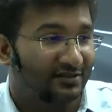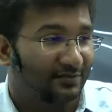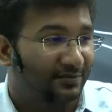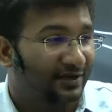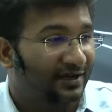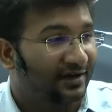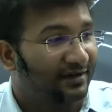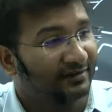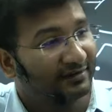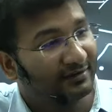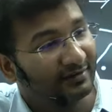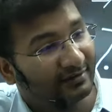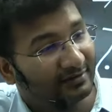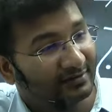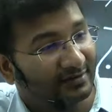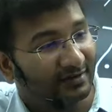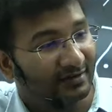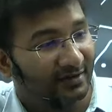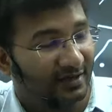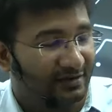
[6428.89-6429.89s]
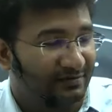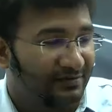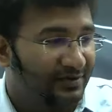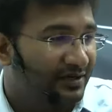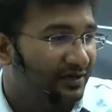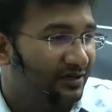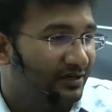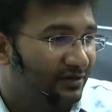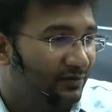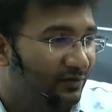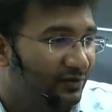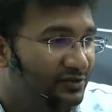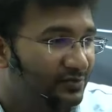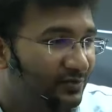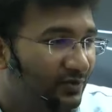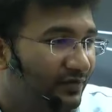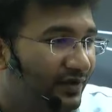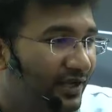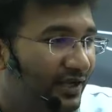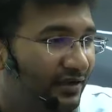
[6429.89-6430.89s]
plate than time period it was
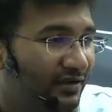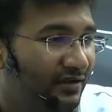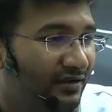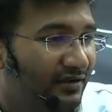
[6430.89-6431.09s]
moving.